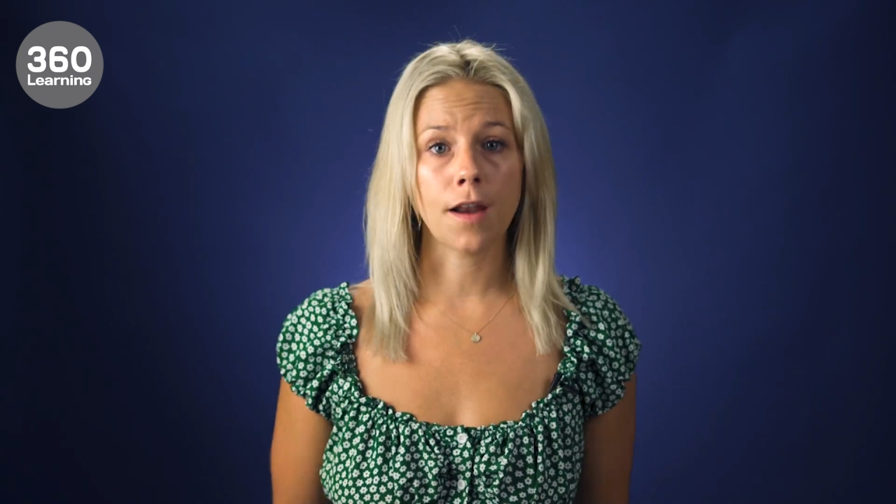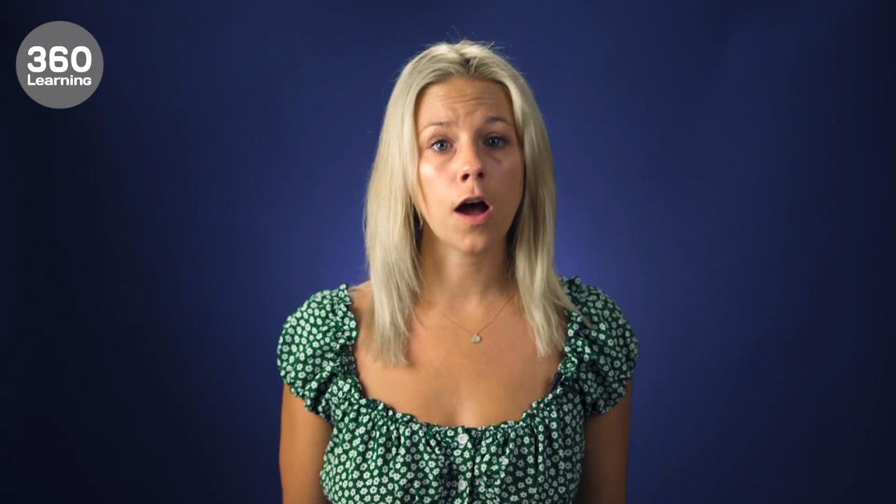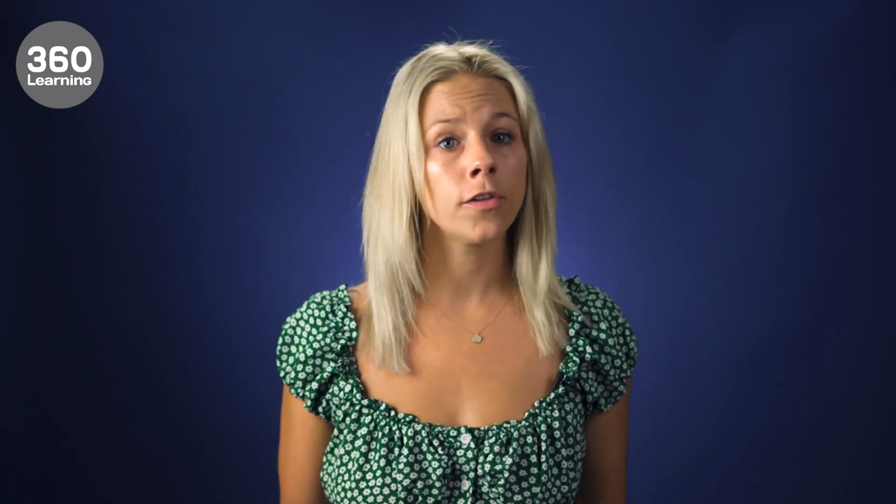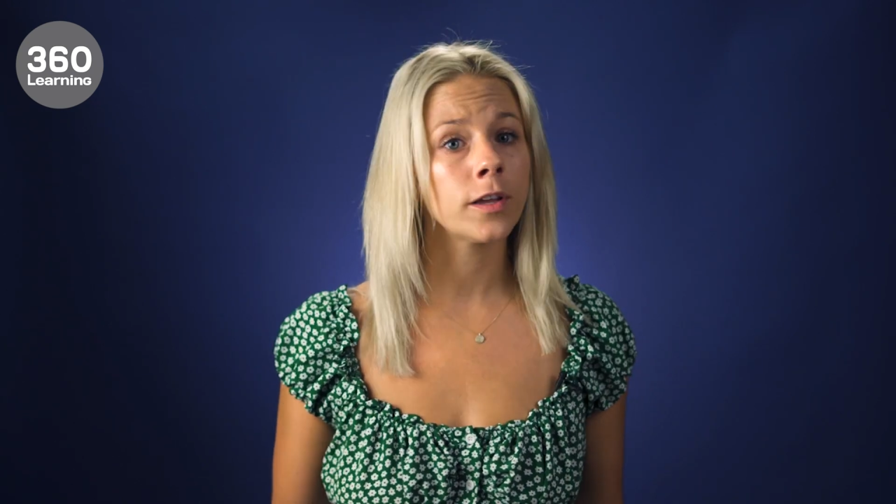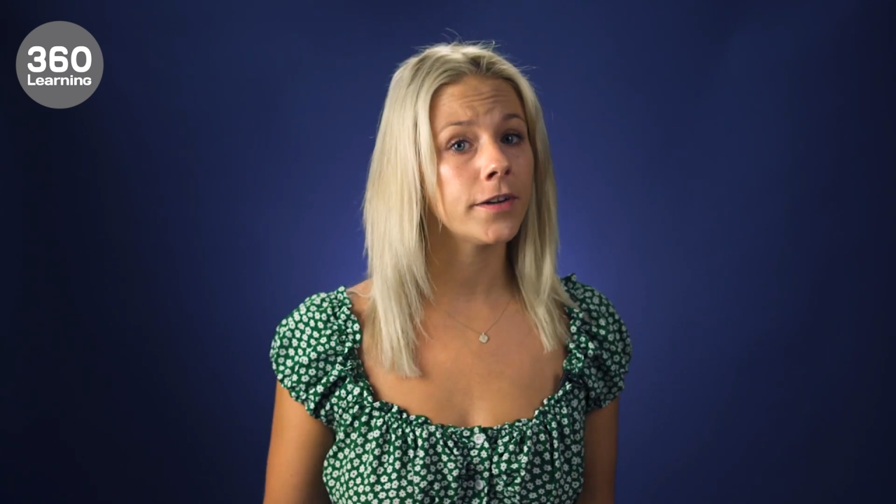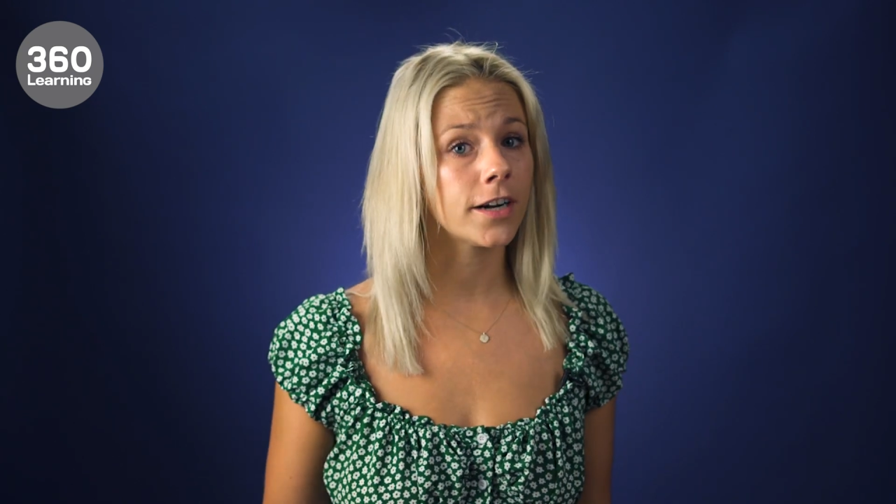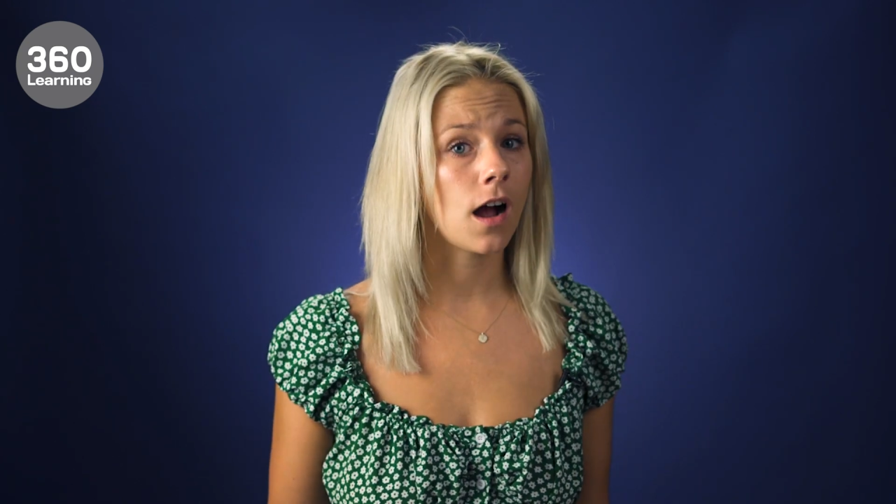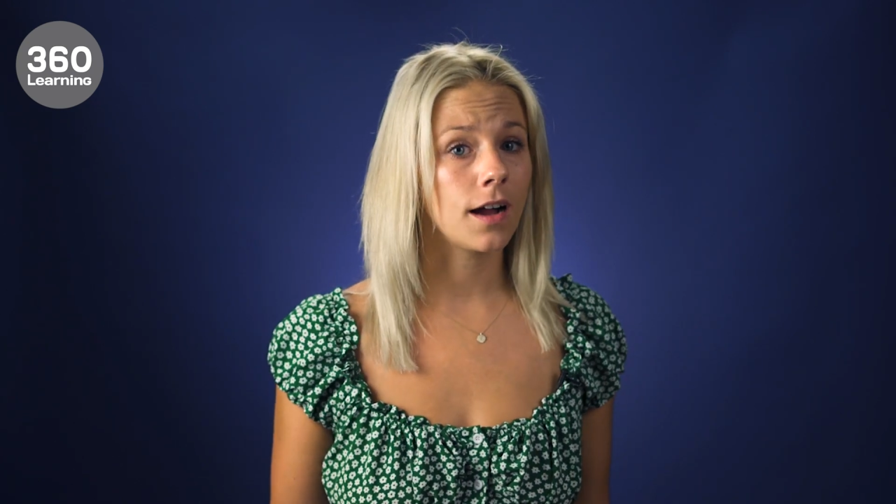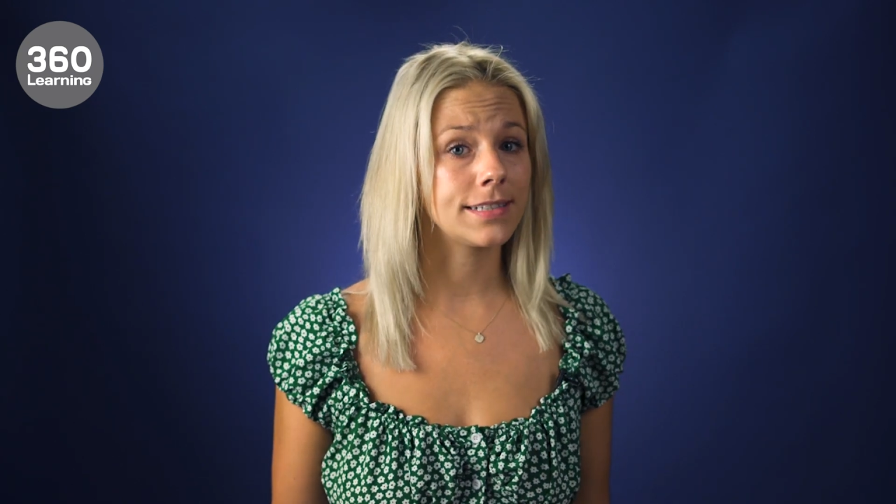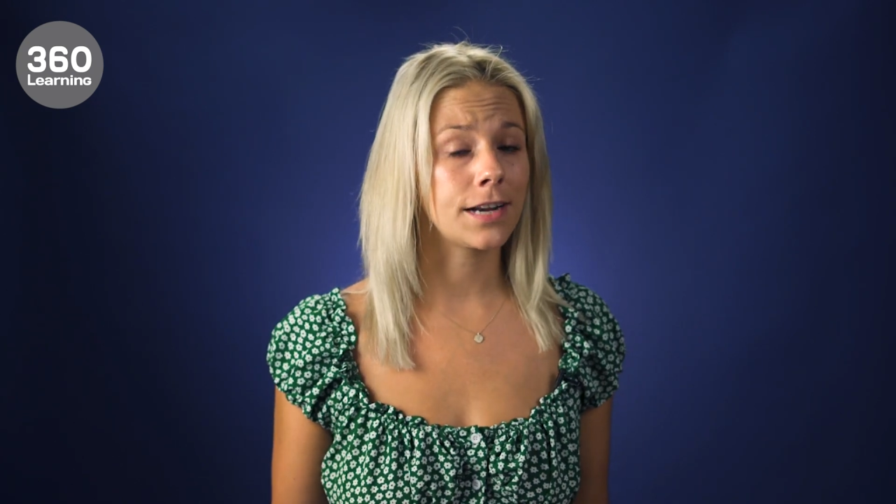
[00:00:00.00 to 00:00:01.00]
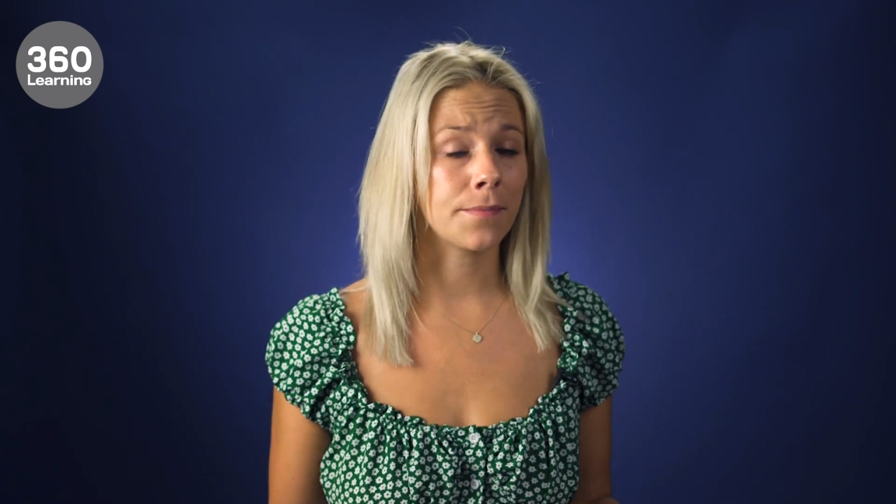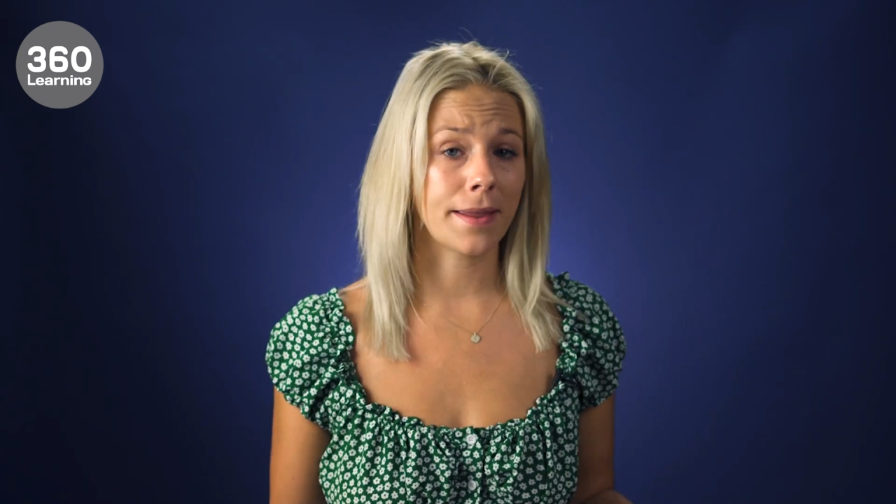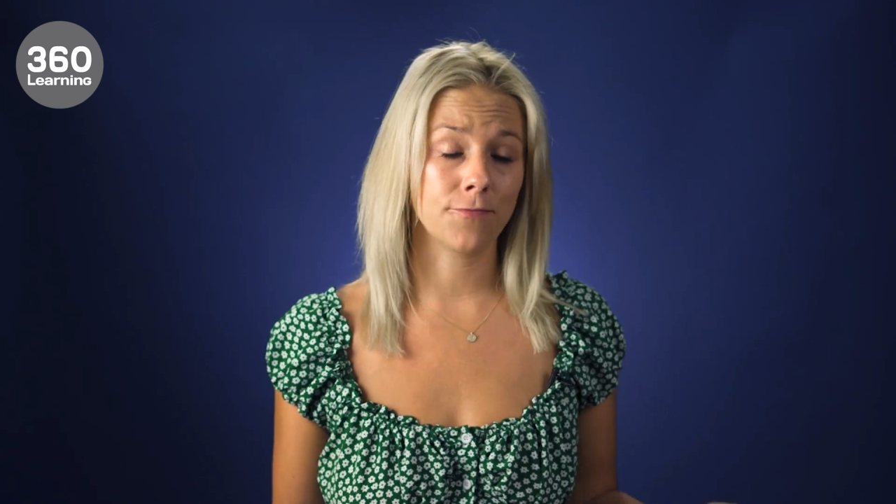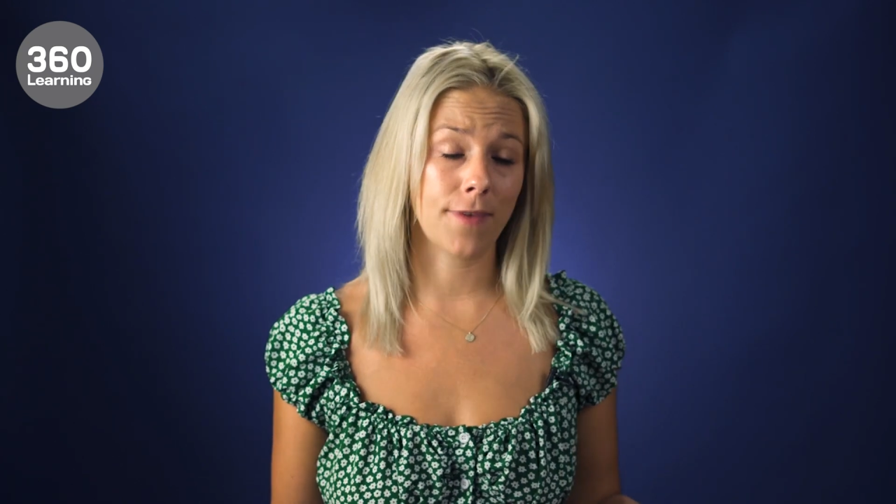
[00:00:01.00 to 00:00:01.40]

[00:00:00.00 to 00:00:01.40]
Not only will your content remain